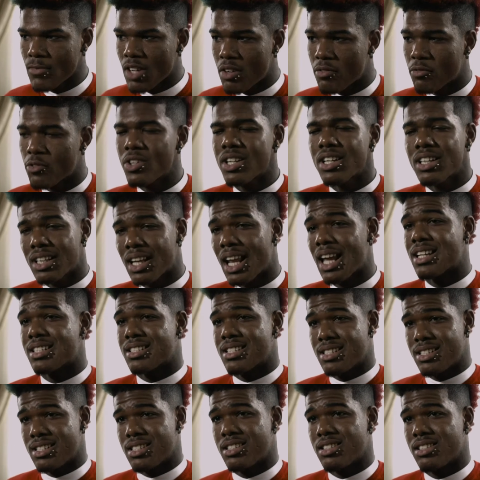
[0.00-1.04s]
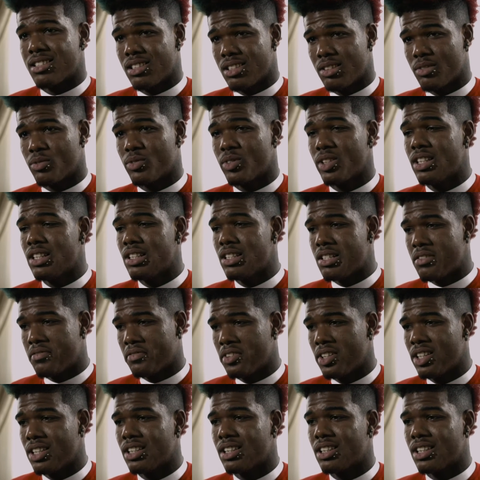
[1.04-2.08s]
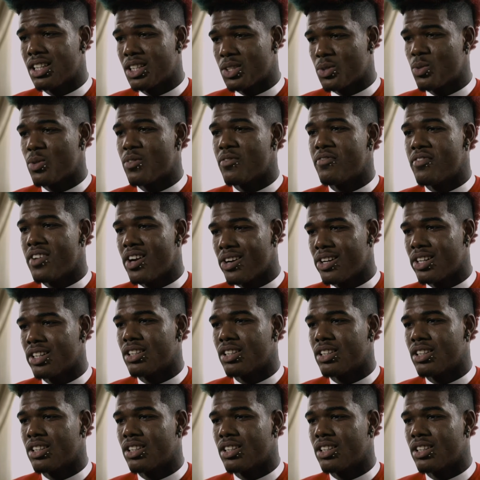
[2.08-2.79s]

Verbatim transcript: Freedia likes us. Freedia, Freedia thinks we're very